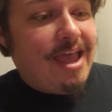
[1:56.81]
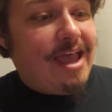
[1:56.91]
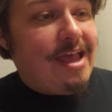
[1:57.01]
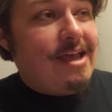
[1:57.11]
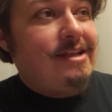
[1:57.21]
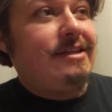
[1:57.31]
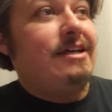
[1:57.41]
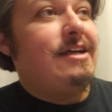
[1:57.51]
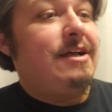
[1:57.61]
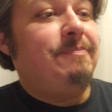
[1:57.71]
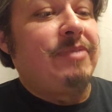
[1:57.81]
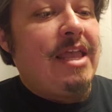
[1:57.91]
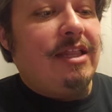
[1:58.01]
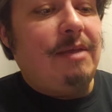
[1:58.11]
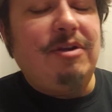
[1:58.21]
And
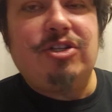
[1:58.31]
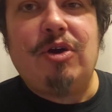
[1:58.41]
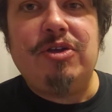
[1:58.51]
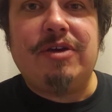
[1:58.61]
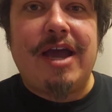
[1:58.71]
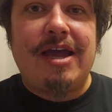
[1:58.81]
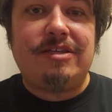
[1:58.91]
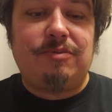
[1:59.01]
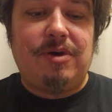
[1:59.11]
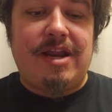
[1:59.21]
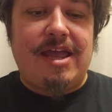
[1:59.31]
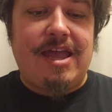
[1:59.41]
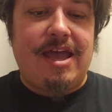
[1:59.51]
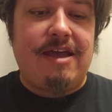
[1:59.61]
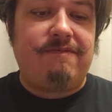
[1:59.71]
let me show you guys what I
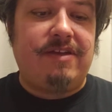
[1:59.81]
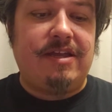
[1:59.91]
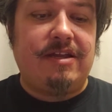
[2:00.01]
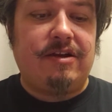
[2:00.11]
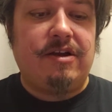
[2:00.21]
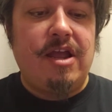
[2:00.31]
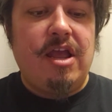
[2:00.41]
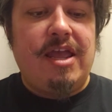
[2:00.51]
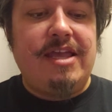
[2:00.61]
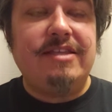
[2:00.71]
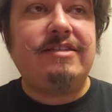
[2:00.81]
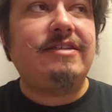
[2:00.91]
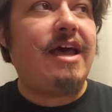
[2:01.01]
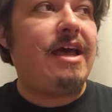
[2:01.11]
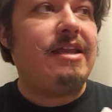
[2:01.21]
have here.
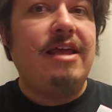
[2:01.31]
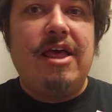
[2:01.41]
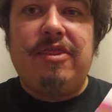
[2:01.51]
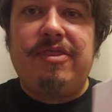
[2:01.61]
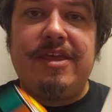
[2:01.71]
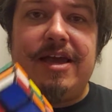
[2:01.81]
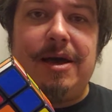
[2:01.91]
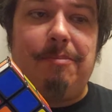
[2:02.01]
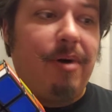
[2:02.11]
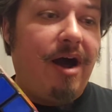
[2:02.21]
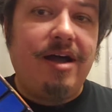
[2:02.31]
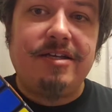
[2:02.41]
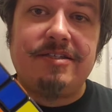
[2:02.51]
Inside the box,